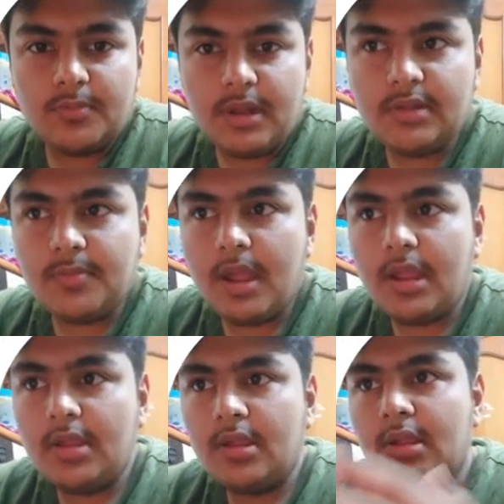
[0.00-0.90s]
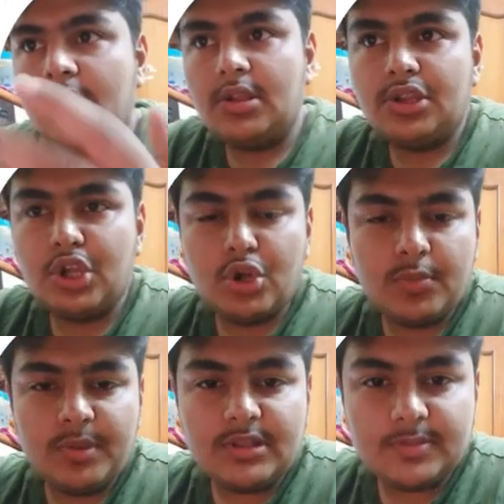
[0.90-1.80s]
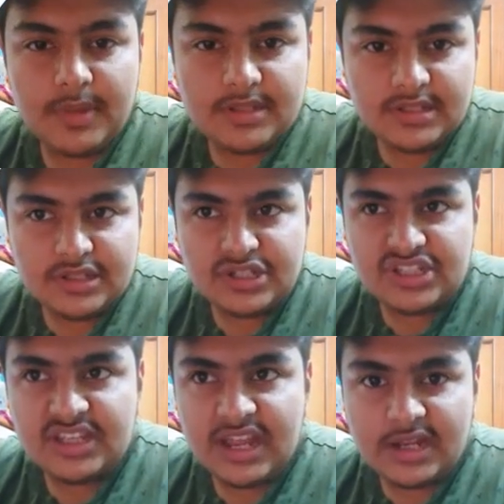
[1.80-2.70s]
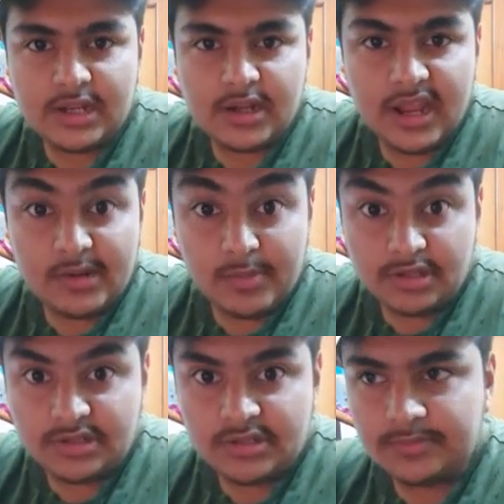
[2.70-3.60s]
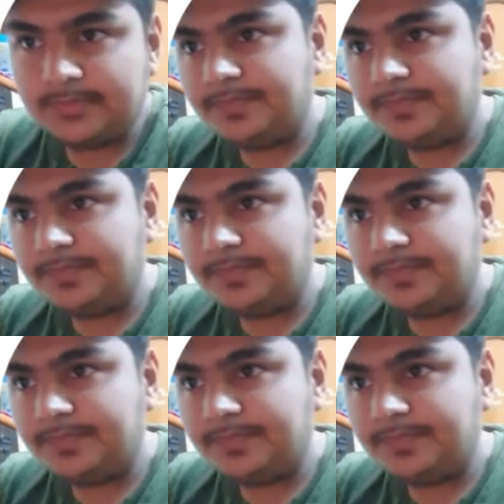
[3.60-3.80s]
built by the European Space Agency and Airbus.